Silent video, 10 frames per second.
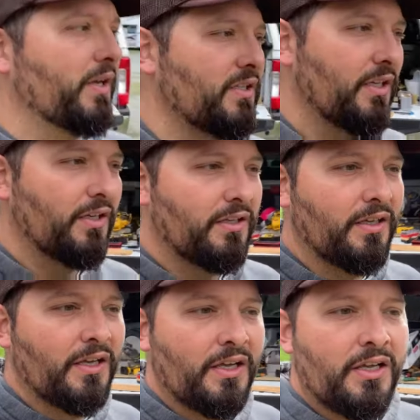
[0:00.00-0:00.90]
did
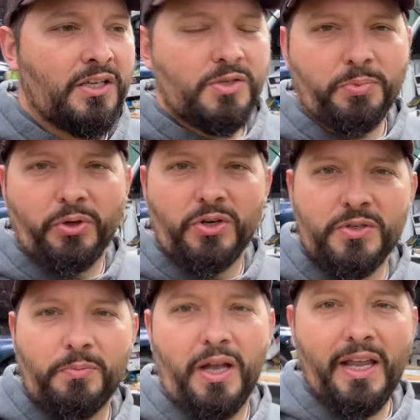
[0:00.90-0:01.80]
splurge
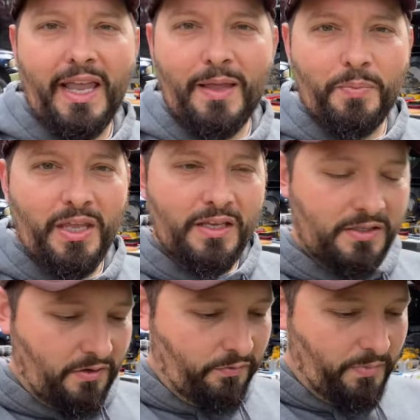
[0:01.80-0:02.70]
and buy a
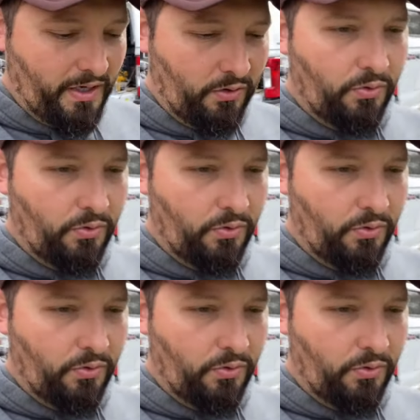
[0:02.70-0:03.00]
piece of metal